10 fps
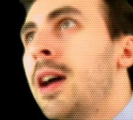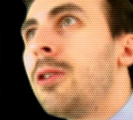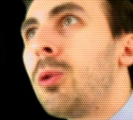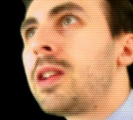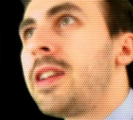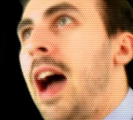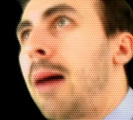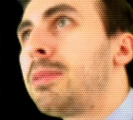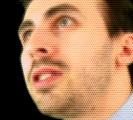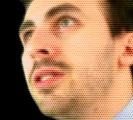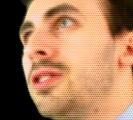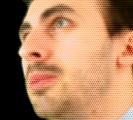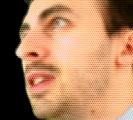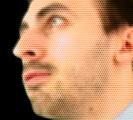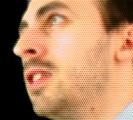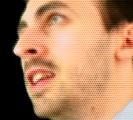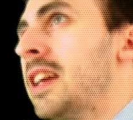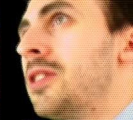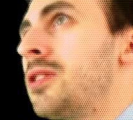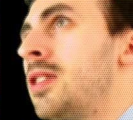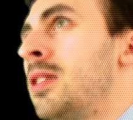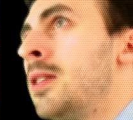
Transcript: and all inhabitants to be released.